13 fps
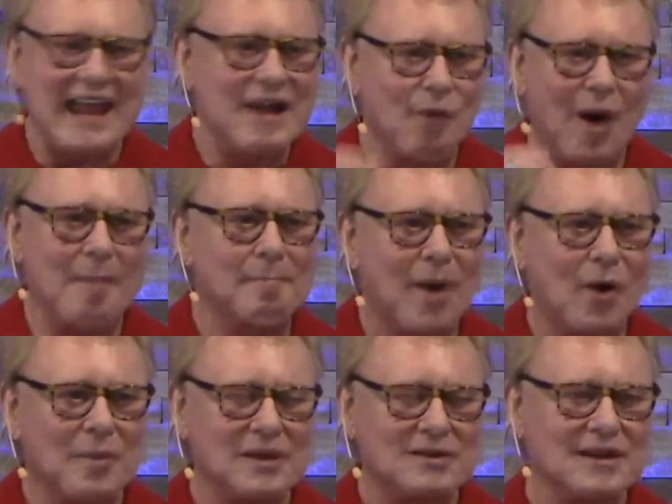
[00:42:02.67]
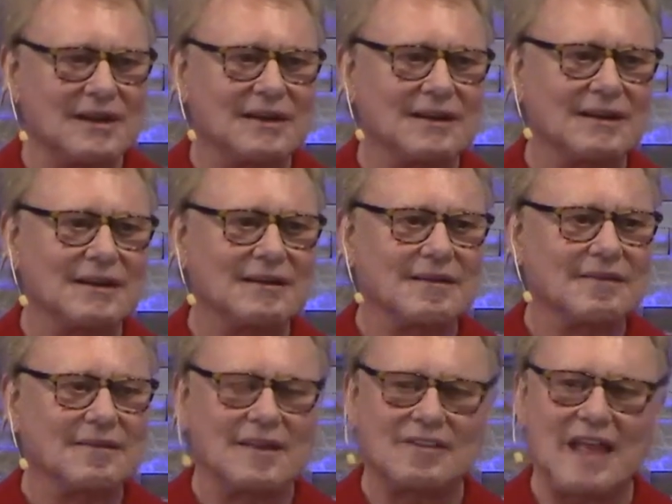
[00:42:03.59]
what moment
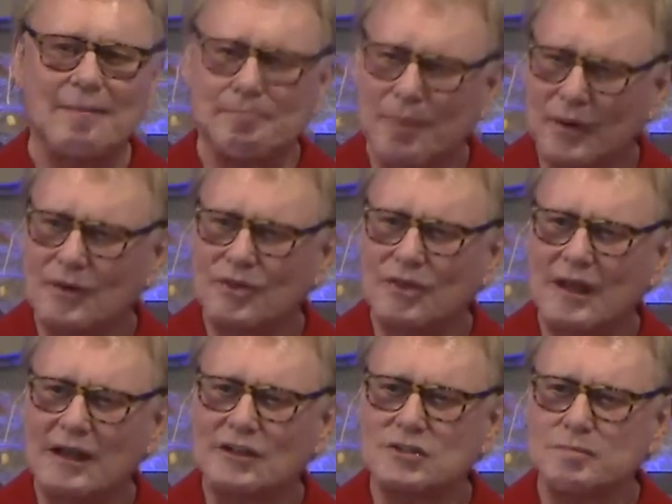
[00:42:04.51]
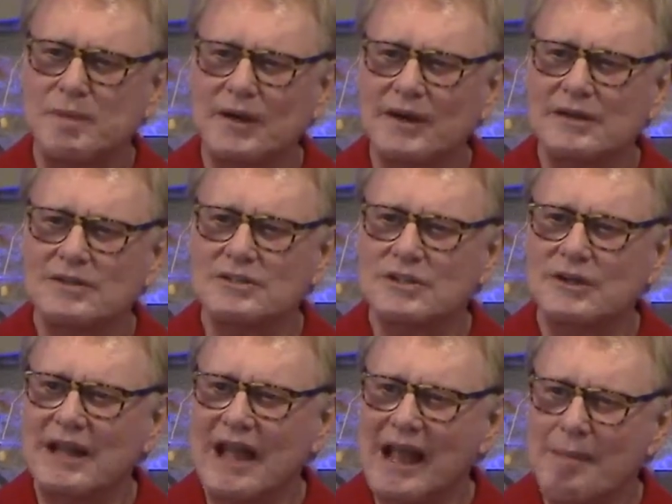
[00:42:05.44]
that birth experience is going
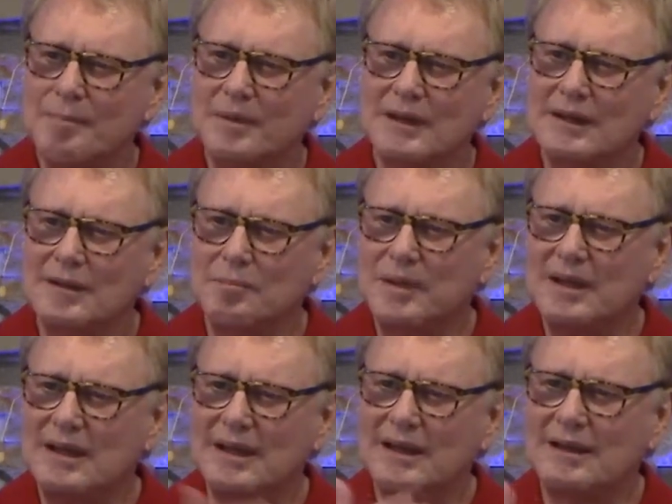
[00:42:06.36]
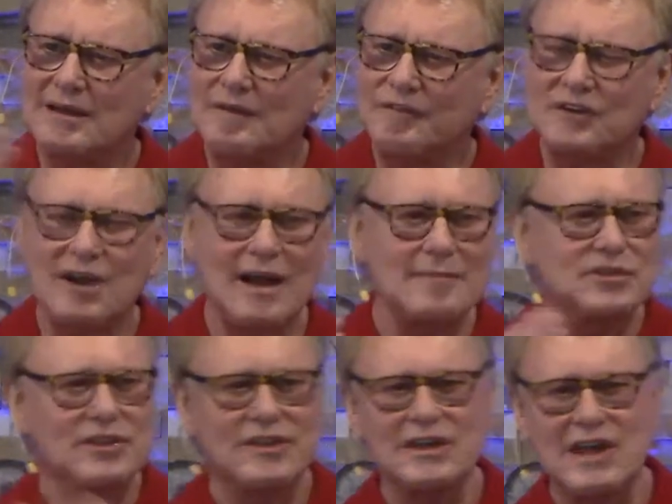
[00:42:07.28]
to happen. It could be different times
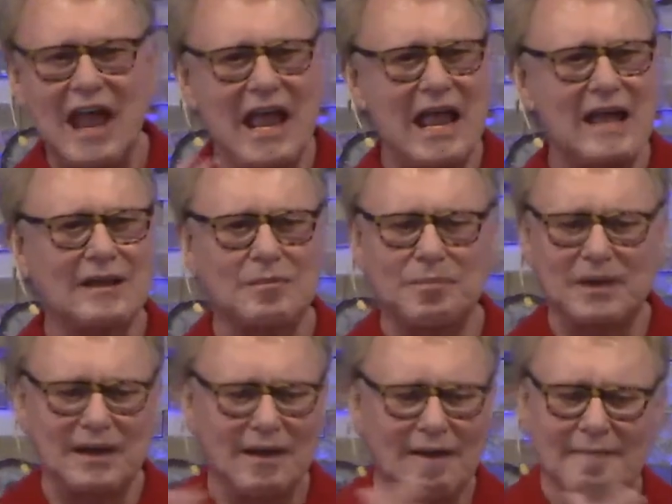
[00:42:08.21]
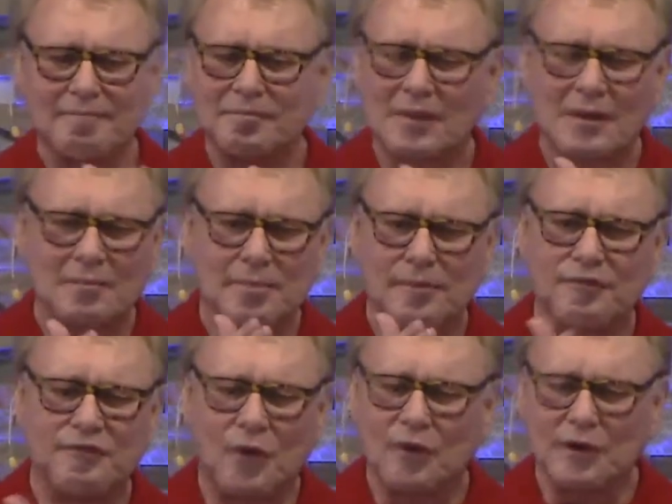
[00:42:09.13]
of the day. It could be
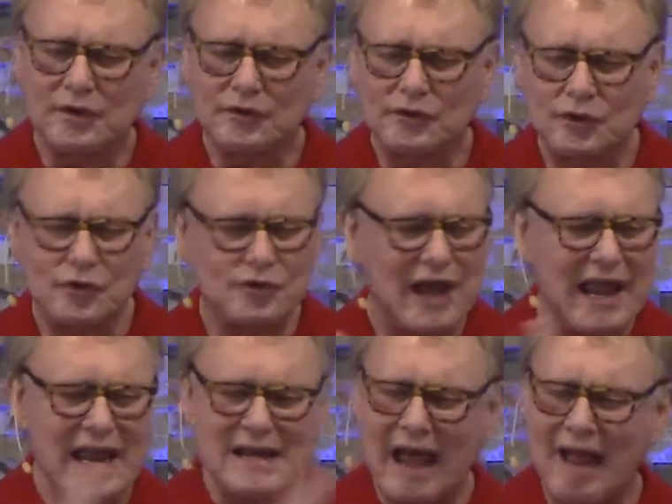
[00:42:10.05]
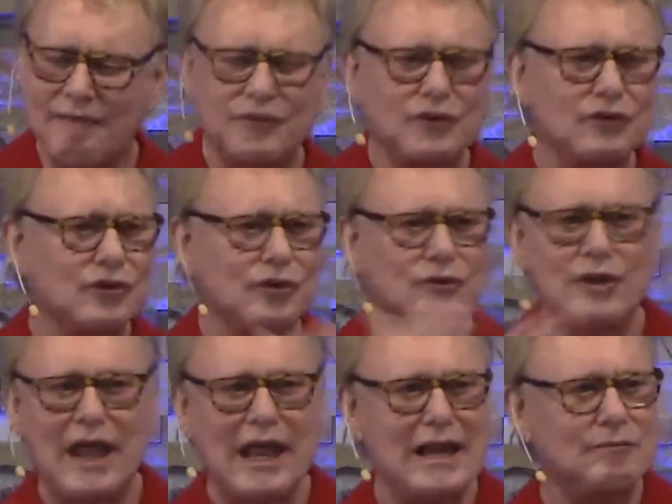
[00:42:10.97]
before your due date, after your due
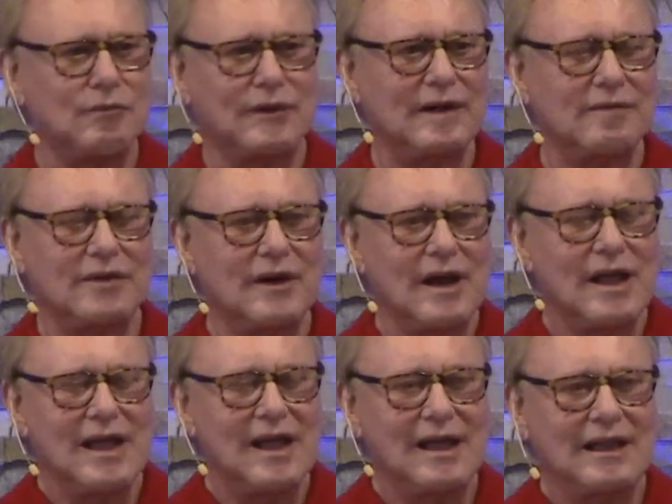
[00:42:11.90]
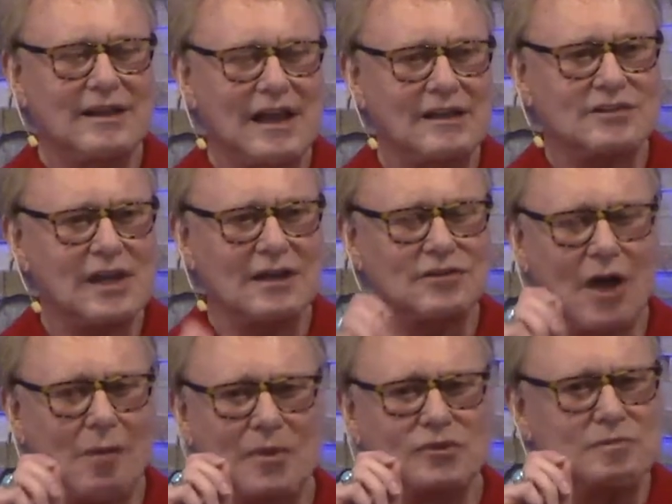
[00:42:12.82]
date, whatever. It's
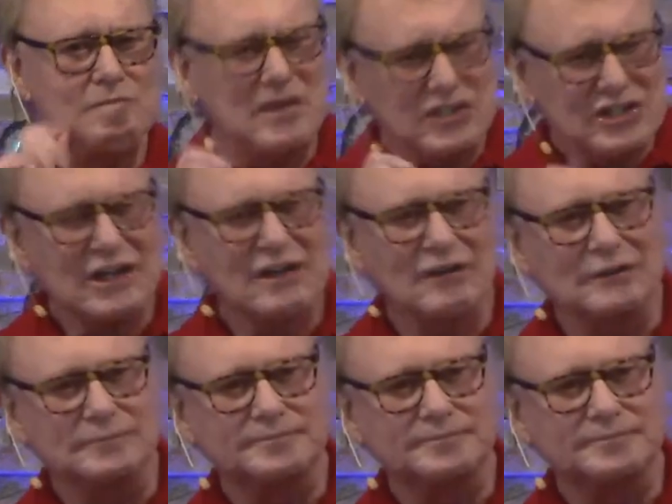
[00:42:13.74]
almost mystical.